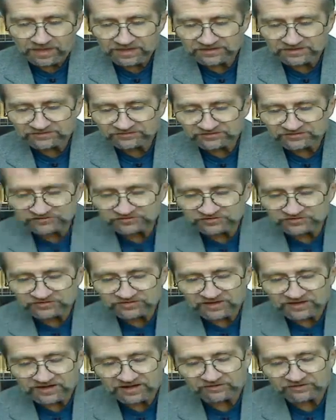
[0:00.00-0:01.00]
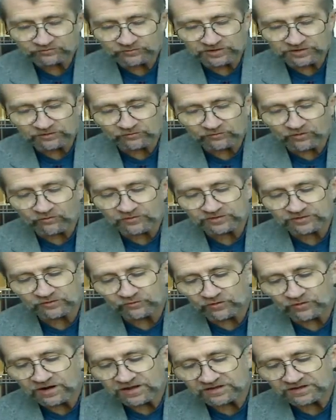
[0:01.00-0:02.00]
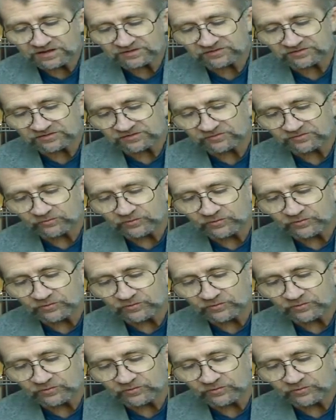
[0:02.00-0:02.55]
insisting that as we grow in grace,